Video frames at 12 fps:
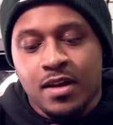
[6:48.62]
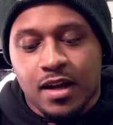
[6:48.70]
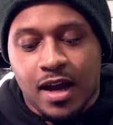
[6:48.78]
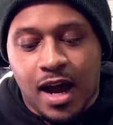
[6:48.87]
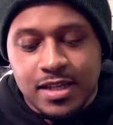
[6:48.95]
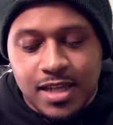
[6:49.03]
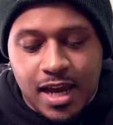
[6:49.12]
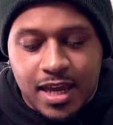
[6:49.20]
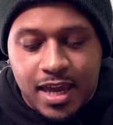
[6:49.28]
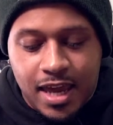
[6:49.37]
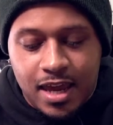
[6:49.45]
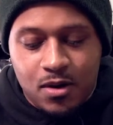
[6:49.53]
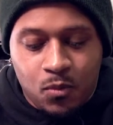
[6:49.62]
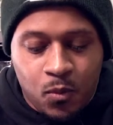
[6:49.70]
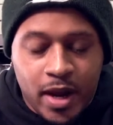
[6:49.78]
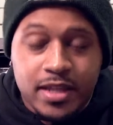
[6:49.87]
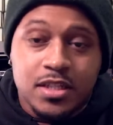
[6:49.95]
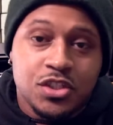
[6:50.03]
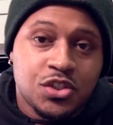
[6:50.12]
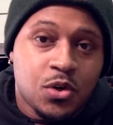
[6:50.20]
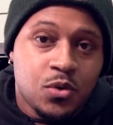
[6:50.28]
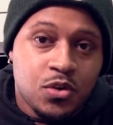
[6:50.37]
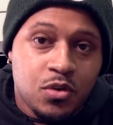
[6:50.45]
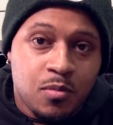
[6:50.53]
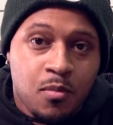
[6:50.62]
Guys, I can't wait to show you